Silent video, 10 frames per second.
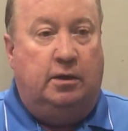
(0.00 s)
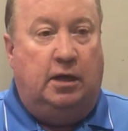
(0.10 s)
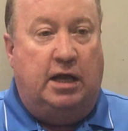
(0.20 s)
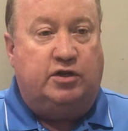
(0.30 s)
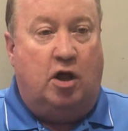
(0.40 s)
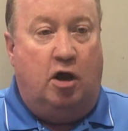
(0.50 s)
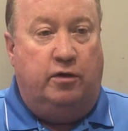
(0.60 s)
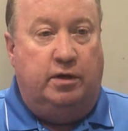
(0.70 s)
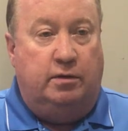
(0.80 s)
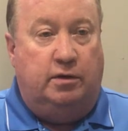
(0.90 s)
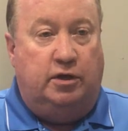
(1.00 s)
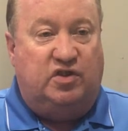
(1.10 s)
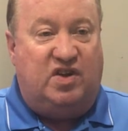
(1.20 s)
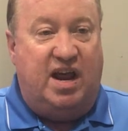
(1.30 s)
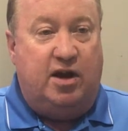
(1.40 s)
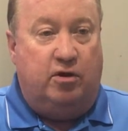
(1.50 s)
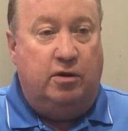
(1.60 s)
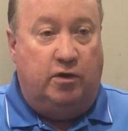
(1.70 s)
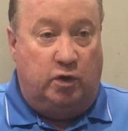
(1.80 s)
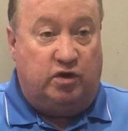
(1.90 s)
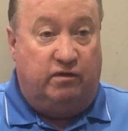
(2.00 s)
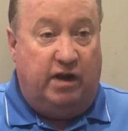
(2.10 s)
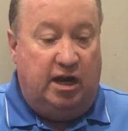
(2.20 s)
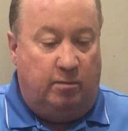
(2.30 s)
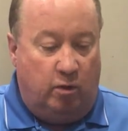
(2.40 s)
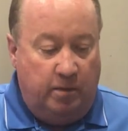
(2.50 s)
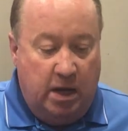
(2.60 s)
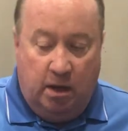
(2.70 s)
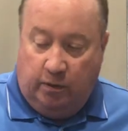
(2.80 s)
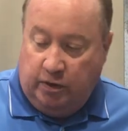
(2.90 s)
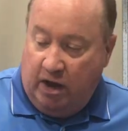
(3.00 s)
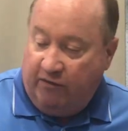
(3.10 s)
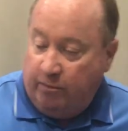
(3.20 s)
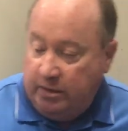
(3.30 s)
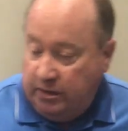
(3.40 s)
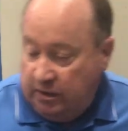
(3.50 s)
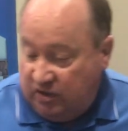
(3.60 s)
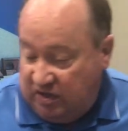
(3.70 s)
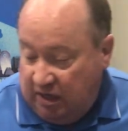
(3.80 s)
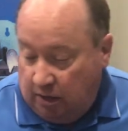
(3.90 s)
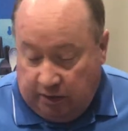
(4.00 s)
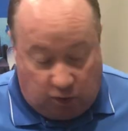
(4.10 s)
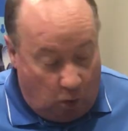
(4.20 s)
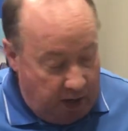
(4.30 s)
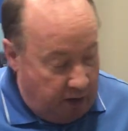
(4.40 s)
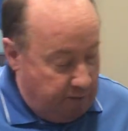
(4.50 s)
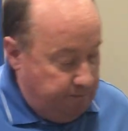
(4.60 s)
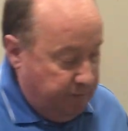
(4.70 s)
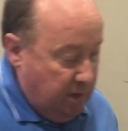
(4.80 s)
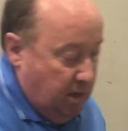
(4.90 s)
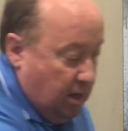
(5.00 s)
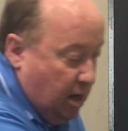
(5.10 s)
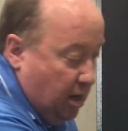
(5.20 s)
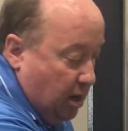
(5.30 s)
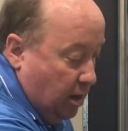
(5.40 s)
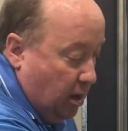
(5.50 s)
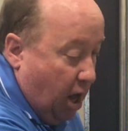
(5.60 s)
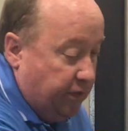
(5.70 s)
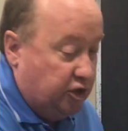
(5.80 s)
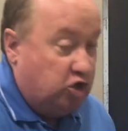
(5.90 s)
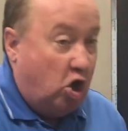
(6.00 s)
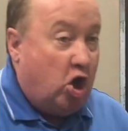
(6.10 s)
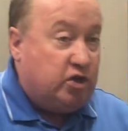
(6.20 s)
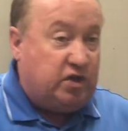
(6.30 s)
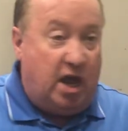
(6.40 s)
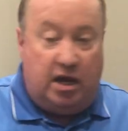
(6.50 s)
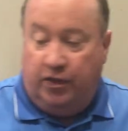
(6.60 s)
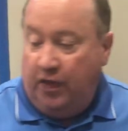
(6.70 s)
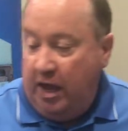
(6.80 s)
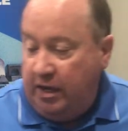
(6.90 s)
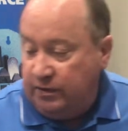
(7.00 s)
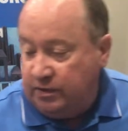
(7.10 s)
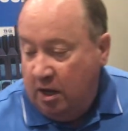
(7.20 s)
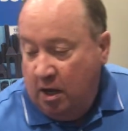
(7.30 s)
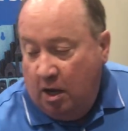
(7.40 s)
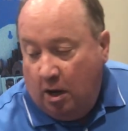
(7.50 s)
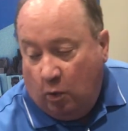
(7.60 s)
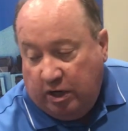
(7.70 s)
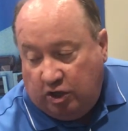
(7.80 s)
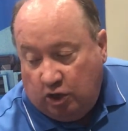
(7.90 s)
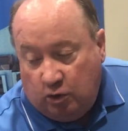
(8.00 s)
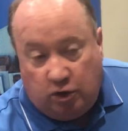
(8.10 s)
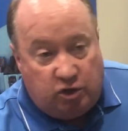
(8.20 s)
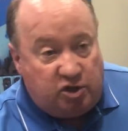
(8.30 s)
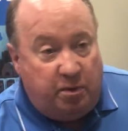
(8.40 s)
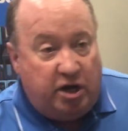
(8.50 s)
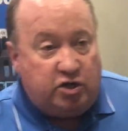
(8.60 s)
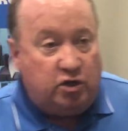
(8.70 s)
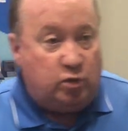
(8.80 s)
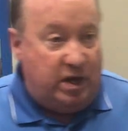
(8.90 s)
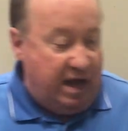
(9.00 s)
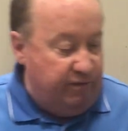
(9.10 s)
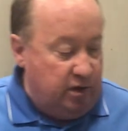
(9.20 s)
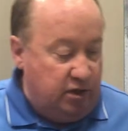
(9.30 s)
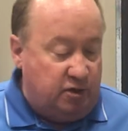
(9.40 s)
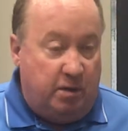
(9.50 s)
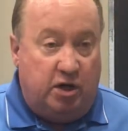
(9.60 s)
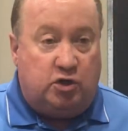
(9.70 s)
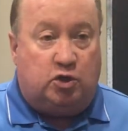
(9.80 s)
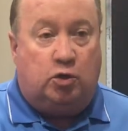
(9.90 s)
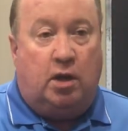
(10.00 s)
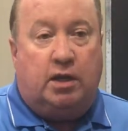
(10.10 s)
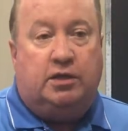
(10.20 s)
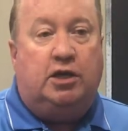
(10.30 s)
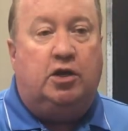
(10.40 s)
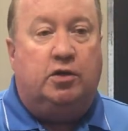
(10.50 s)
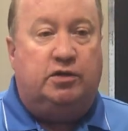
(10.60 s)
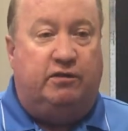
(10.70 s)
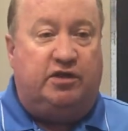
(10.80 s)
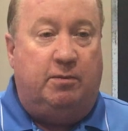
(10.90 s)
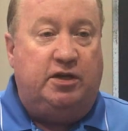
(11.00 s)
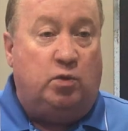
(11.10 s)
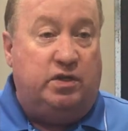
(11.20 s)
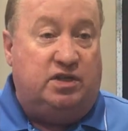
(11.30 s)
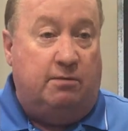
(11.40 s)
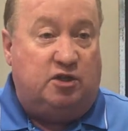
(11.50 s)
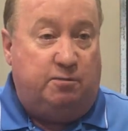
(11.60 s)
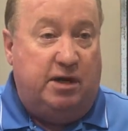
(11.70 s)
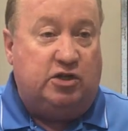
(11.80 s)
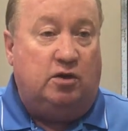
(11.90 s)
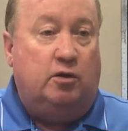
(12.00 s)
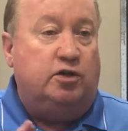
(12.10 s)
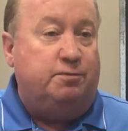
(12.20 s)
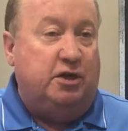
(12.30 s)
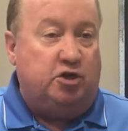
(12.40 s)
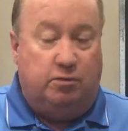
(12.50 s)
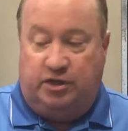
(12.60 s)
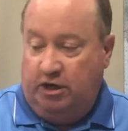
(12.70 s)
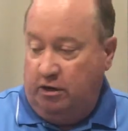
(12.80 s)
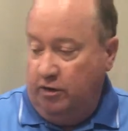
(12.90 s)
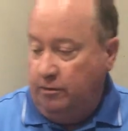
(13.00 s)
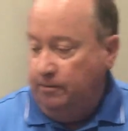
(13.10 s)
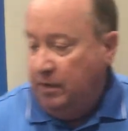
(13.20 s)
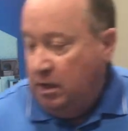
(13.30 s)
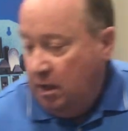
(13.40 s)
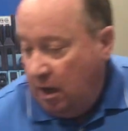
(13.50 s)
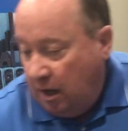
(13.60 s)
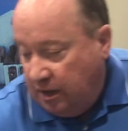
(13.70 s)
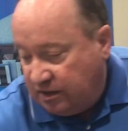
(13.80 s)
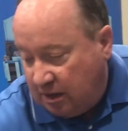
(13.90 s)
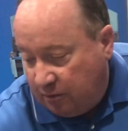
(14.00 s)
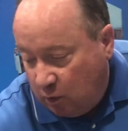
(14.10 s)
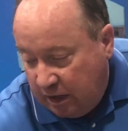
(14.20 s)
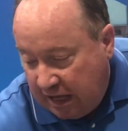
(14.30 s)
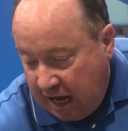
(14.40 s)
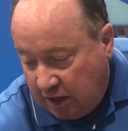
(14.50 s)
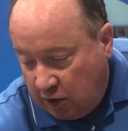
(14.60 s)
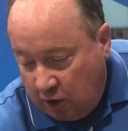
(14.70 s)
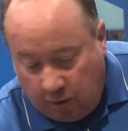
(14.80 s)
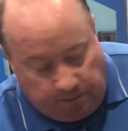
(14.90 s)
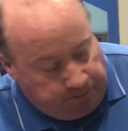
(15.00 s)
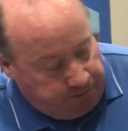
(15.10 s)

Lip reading: lot taller than the standard. Those are available. We do have them in steel as well. On the jaw side of things, we do specials. We have done specials throughout the years. If somebody's wanting something special or a special material, it is something we can do.